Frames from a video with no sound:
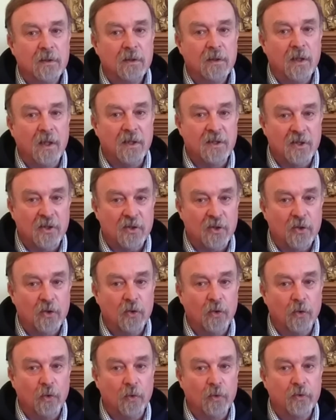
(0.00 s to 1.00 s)
it is a
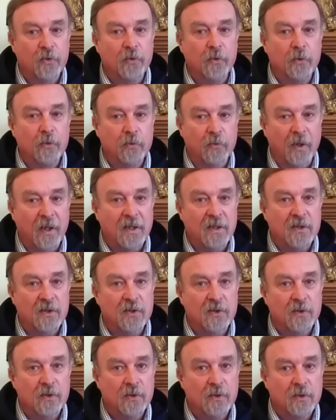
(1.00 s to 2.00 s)
call through
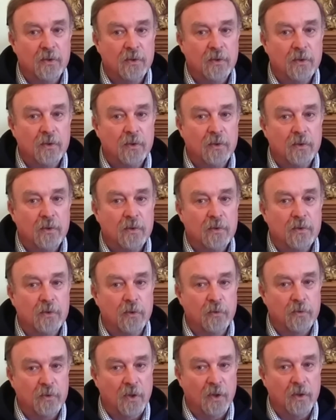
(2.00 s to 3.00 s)
grace
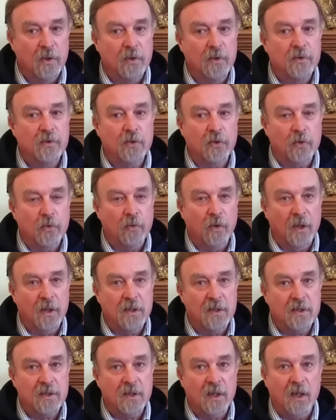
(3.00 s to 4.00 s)
to turn to
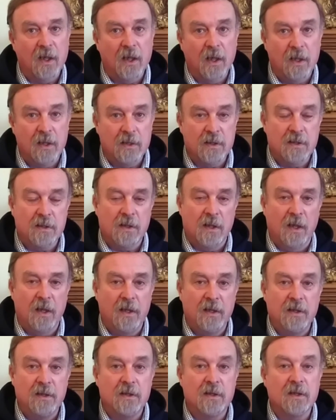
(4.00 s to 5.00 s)
Christ as
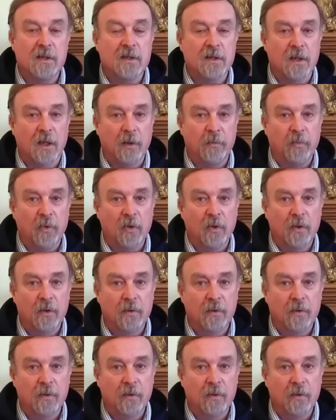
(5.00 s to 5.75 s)
a disciple.